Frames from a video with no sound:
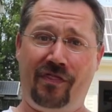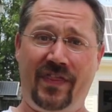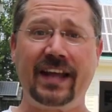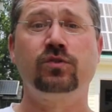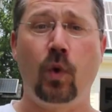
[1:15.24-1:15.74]

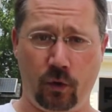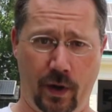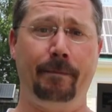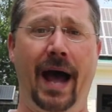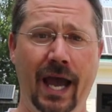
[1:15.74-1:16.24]
That's one
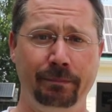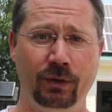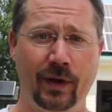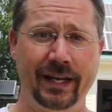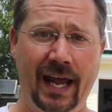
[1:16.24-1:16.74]
right behind
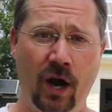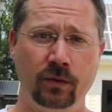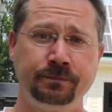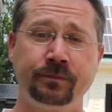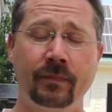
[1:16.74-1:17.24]
me right
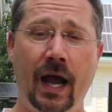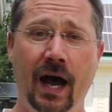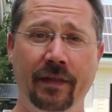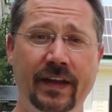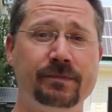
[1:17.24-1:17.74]
now.
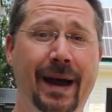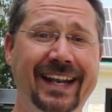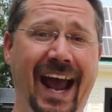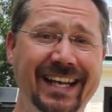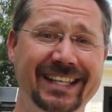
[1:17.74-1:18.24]
Uh, that's my
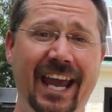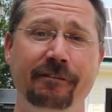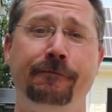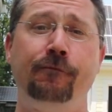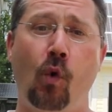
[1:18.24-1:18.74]

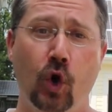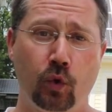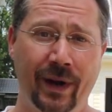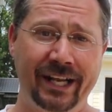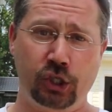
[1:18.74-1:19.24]
98
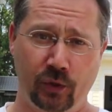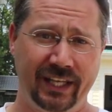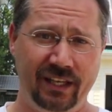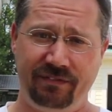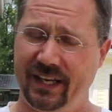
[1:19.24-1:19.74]
Ford Ranger
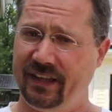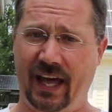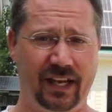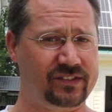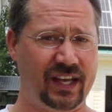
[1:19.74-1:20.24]
EV.
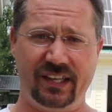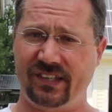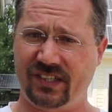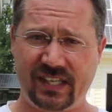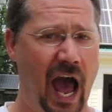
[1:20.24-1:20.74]
That is a
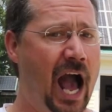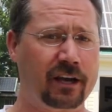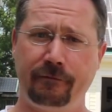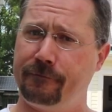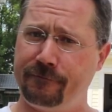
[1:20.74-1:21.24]
stock,
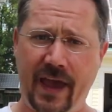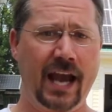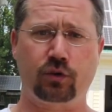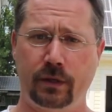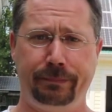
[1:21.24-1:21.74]

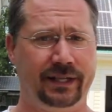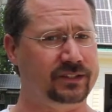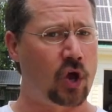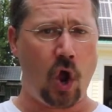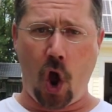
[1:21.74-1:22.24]
factory
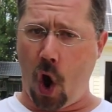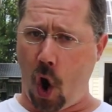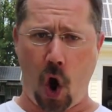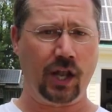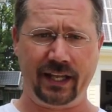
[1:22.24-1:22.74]
built,
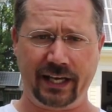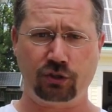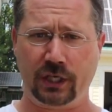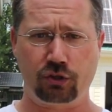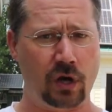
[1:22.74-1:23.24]
all
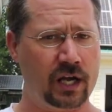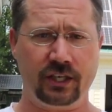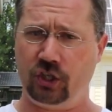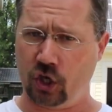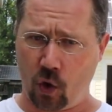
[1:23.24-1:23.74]
electric truck.
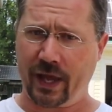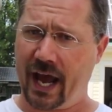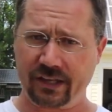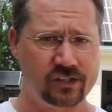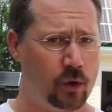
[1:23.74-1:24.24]
No
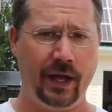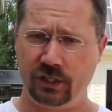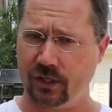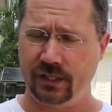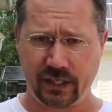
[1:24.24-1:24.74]
gas, no
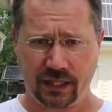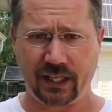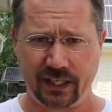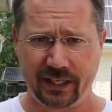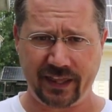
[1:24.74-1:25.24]
engine,
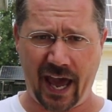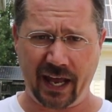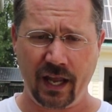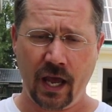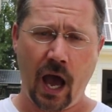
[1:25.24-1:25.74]
nothing like
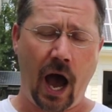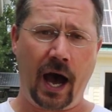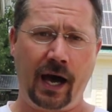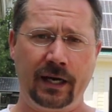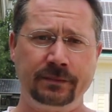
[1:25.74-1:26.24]
that.
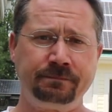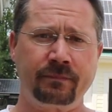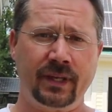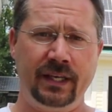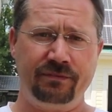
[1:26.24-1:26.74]
Uh,
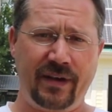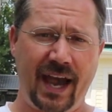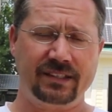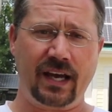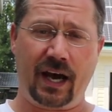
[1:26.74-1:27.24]
in
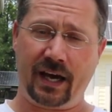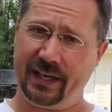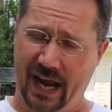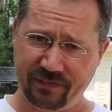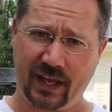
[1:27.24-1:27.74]
fact, uh,
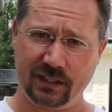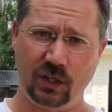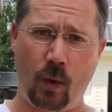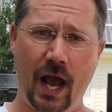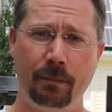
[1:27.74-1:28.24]
I got that a
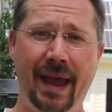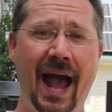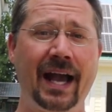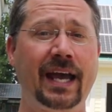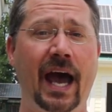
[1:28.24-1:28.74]
little while
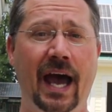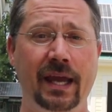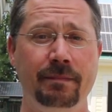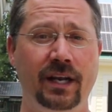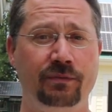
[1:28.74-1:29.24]
back.
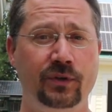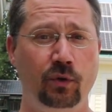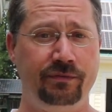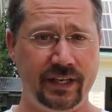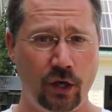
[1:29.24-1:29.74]
I made a
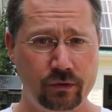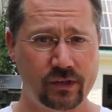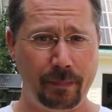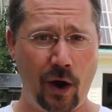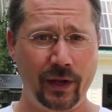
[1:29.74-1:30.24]
few videos
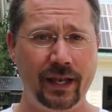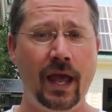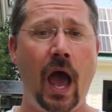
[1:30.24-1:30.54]
about it.